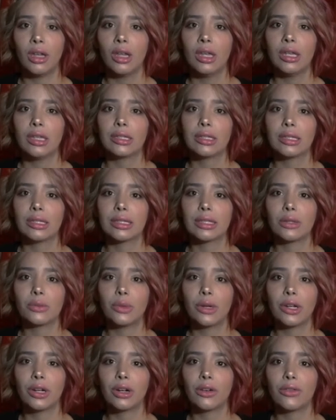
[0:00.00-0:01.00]
since the
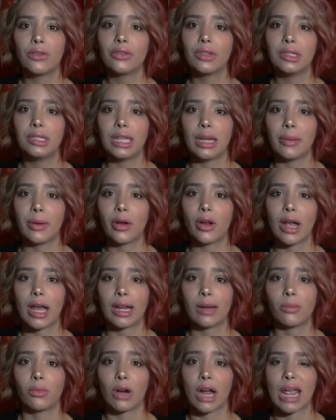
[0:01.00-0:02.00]
winner of the
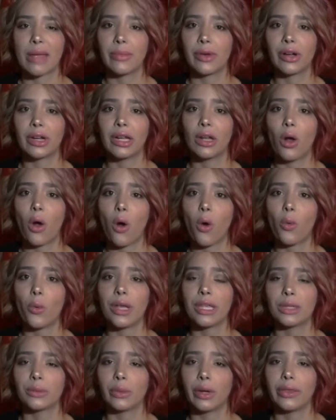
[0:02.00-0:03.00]
Democratic primary
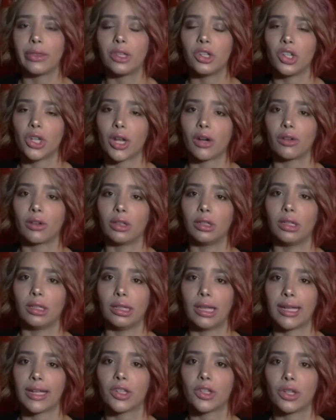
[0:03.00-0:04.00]
always won the general
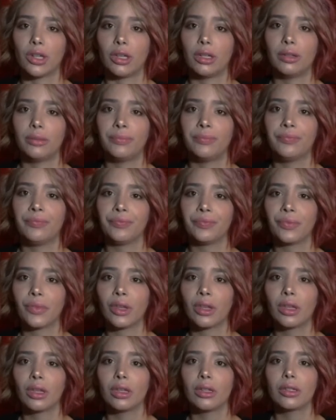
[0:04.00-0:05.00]
election.
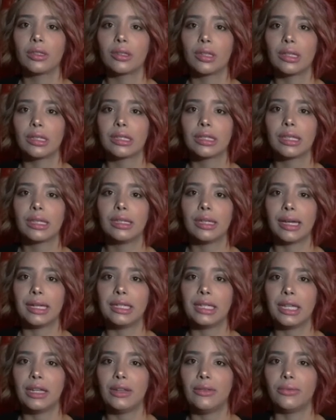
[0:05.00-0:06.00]
Since the
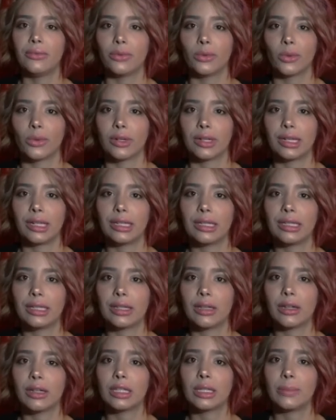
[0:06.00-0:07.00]
1940s,
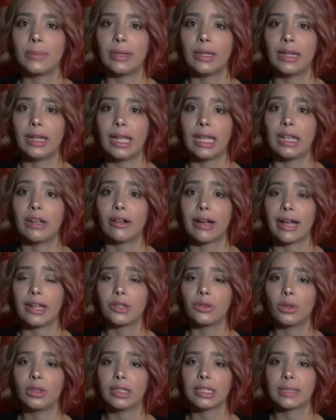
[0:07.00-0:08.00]
there has been a
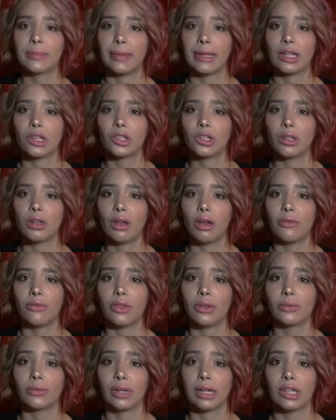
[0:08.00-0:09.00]
gradual expansion of the
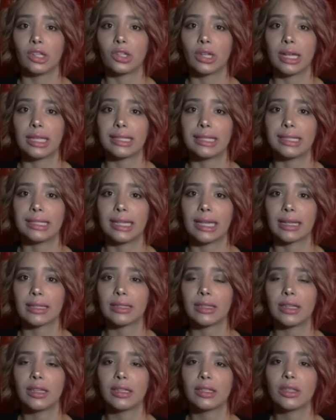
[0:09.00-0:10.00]
franchise in
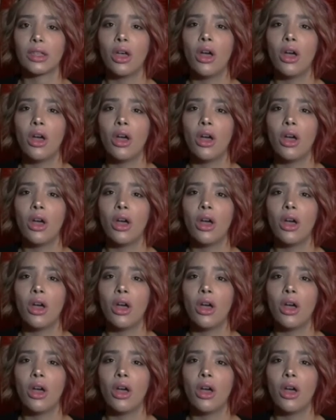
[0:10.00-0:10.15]
Texas,